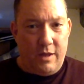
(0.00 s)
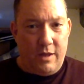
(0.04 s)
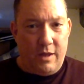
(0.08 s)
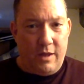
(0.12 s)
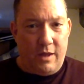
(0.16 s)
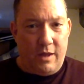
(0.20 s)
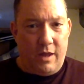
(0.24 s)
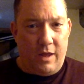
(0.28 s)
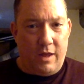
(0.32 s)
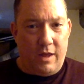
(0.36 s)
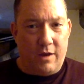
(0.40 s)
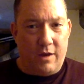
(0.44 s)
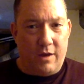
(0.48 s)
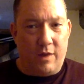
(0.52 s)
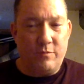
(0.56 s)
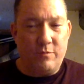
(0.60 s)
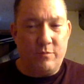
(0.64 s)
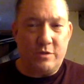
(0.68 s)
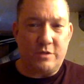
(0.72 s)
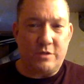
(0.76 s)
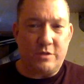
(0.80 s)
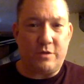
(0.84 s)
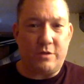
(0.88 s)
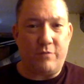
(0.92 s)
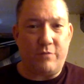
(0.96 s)
And I'm
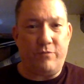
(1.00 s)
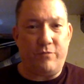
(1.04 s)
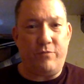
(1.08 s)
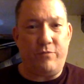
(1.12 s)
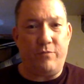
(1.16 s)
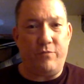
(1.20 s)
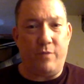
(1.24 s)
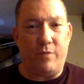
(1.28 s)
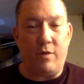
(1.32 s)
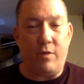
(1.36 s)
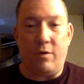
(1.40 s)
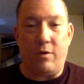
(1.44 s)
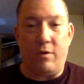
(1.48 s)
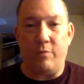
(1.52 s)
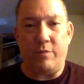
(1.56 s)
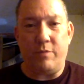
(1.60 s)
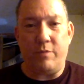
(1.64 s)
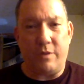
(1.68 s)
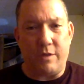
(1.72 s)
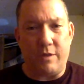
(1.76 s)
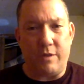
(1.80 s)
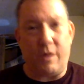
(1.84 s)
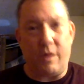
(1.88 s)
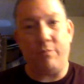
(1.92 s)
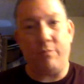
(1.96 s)
just,
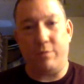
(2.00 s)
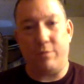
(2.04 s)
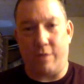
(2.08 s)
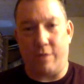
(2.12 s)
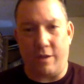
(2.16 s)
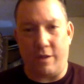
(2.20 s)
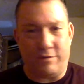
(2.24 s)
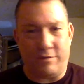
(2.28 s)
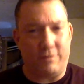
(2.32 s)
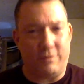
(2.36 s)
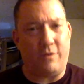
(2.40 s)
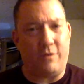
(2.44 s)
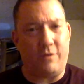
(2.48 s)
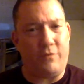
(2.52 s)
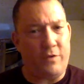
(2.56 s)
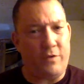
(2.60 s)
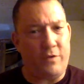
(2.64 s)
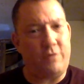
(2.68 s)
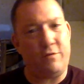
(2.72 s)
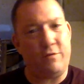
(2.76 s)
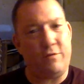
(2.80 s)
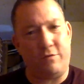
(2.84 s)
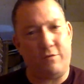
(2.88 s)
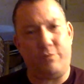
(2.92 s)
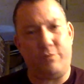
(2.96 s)
that stuff
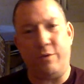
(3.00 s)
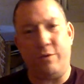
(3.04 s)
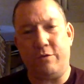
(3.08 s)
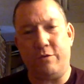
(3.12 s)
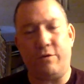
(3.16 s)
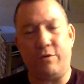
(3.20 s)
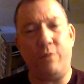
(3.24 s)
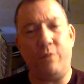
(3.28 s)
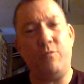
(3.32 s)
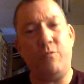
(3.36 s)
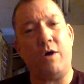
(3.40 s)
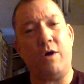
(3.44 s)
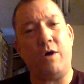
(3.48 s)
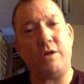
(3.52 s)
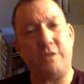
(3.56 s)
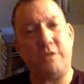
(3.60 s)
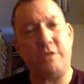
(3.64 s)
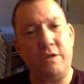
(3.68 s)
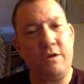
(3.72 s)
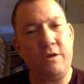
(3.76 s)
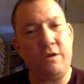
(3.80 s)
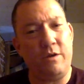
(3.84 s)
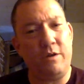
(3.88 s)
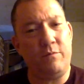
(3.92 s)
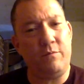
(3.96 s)
interests me, so I'm
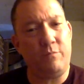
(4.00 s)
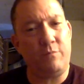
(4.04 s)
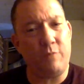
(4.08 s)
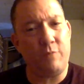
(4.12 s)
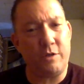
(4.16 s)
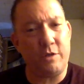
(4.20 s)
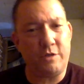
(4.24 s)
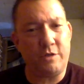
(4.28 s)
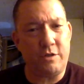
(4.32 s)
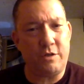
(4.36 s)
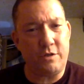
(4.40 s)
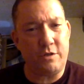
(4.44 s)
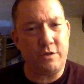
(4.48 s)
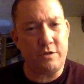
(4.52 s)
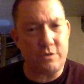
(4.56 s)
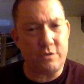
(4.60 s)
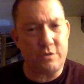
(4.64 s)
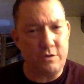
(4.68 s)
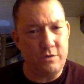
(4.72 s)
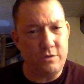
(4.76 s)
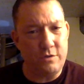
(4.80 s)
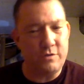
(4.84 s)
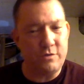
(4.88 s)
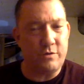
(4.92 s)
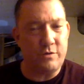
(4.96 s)
watching this
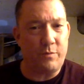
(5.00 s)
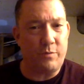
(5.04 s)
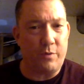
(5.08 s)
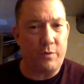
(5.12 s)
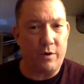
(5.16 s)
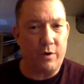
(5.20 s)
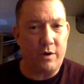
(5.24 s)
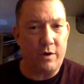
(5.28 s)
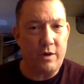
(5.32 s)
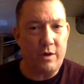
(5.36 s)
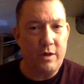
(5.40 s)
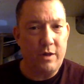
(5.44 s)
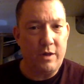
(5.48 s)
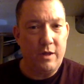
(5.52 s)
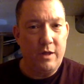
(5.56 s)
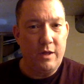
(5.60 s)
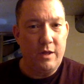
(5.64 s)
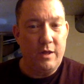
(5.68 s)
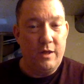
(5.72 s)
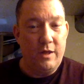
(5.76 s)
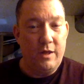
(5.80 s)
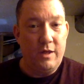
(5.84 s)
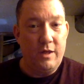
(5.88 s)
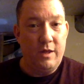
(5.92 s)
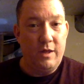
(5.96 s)
news report,
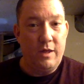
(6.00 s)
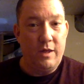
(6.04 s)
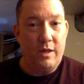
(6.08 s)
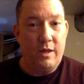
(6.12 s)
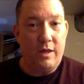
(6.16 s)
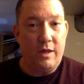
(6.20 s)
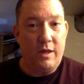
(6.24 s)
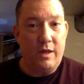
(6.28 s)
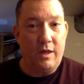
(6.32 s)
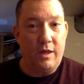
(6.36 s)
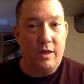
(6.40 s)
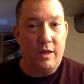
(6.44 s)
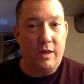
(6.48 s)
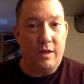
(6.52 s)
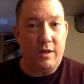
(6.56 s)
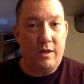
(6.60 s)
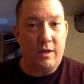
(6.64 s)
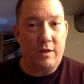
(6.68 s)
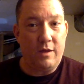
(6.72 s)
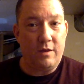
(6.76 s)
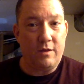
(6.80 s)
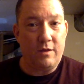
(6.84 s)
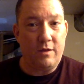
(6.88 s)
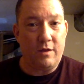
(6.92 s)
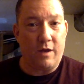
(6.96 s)

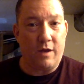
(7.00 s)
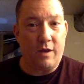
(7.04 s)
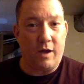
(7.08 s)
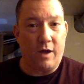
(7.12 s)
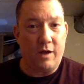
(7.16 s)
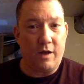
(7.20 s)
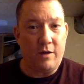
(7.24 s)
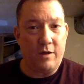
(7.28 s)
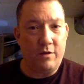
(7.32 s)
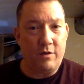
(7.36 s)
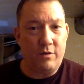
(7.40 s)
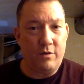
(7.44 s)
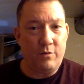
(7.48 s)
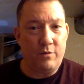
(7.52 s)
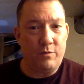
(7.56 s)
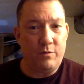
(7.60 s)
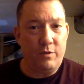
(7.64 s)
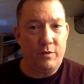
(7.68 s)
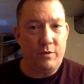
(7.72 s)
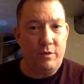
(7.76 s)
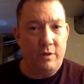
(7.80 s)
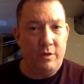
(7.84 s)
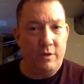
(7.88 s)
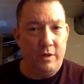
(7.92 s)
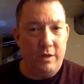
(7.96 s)
and I couldn't
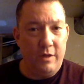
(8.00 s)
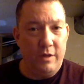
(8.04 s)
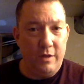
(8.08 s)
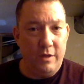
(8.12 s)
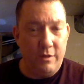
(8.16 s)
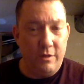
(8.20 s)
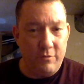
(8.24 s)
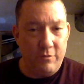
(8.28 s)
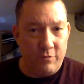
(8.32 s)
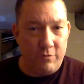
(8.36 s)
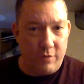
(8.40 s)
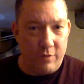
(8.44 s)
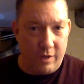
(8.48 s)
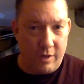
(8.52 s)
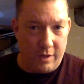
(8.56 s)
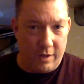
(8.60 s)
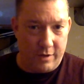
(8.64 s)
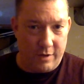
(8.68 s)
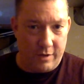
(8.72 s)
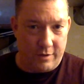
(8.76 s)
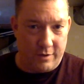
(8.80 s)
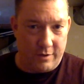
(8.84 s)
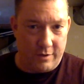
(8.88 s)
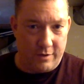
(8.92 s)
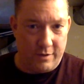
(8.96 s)
believe
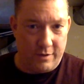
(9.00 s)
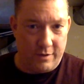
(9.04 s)
it